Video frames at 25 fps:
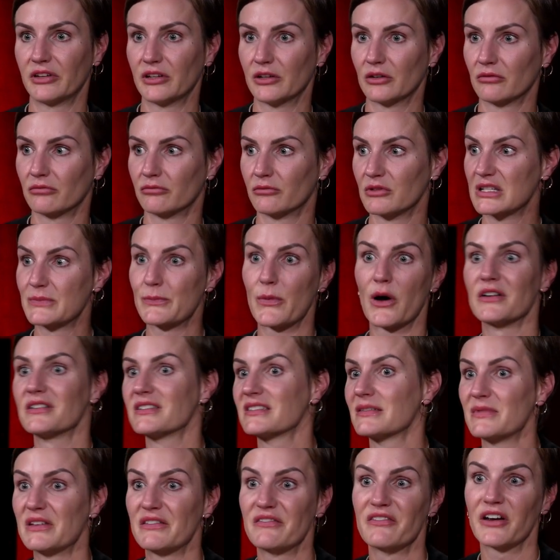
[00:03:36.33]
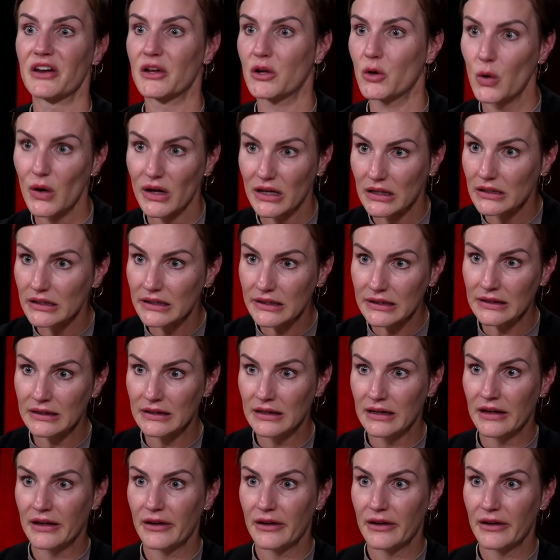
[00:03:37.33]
you know, respond to something very quickly,